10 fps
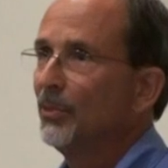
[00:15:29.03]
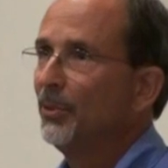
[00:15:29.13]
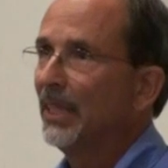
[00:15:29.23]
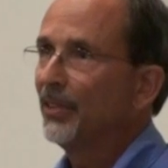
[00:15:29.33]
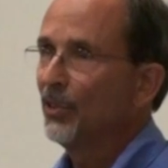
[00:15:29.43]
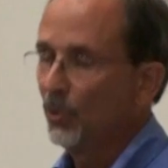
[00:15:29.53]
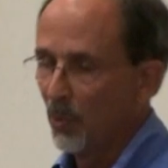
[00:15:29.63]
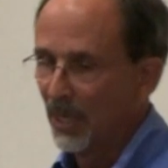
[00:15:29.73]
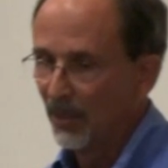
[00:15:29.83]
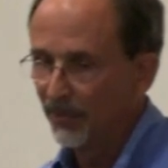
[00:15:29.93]

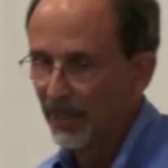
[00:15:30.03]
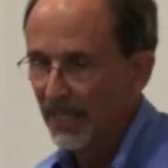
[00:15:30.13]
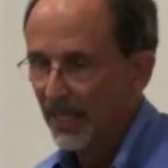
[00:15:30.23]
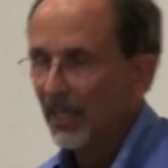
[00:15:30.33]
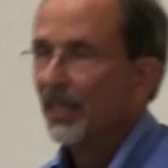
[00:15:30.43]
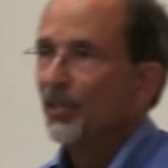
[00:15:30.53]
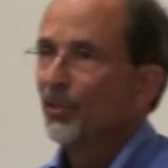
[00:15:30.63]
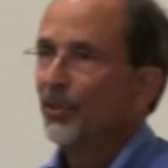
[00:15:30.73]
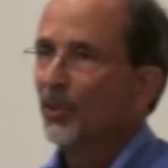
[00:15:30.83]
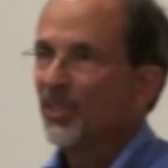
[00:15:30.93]
2012,
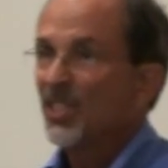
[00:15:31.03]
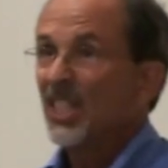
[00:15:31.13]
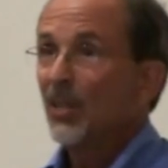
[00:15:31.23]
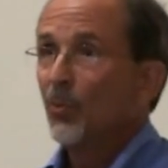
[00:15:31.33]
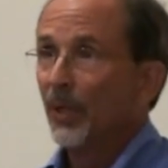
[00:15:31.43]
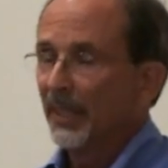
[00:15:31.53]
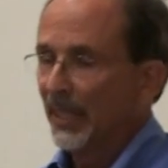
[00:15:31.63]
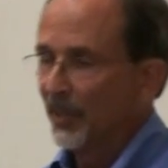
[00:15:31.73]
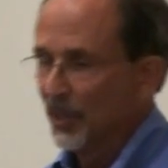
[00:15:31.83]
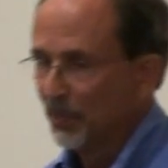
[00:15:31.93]
so you can see what
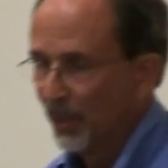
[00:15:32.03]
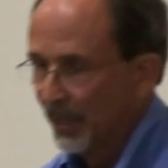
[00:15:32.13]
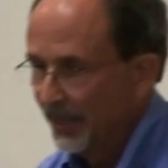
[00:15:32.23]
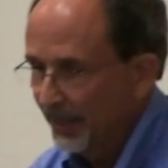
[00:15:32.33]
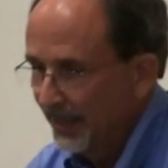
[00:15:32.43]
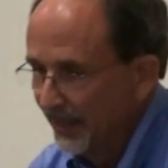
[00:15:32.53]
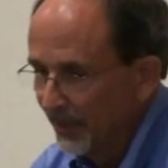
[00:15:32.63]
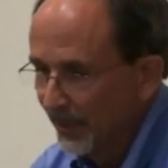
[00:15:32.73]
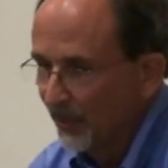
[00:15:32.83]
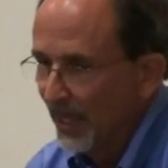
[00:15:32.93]
areas burned
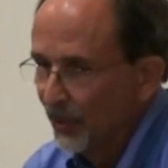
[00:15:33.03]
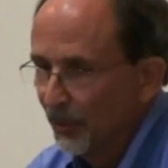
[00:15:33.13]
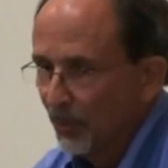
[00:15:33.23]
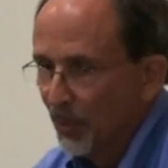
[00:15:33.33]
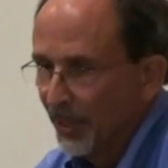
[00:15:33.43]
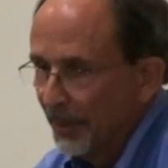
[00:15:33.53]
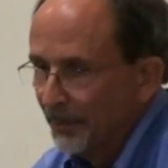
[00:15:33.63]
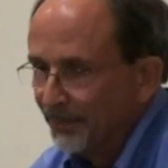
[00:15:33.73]
in Raccoon Point.